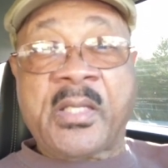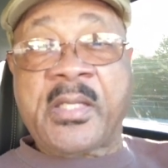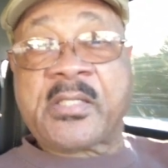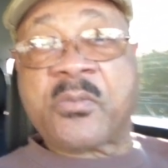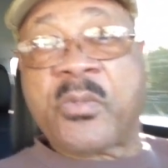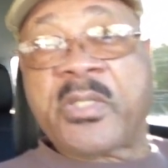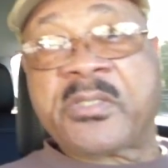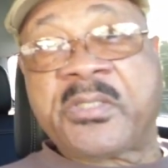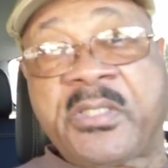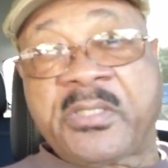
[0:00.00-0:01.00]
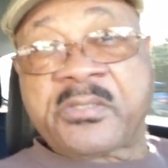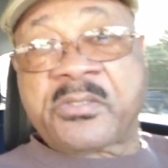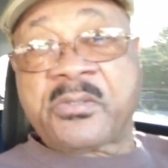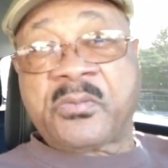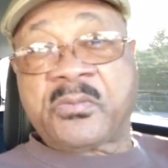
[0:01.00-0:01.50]
And that's the
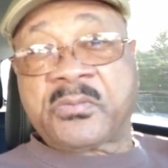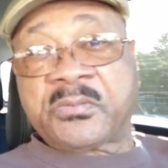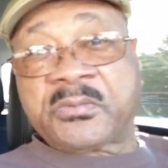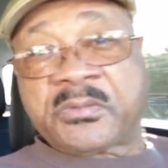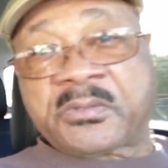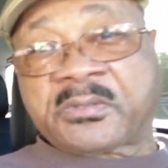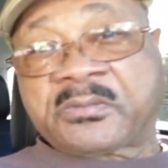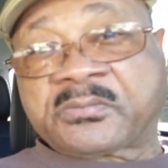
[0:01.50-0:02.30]
way she is, too. So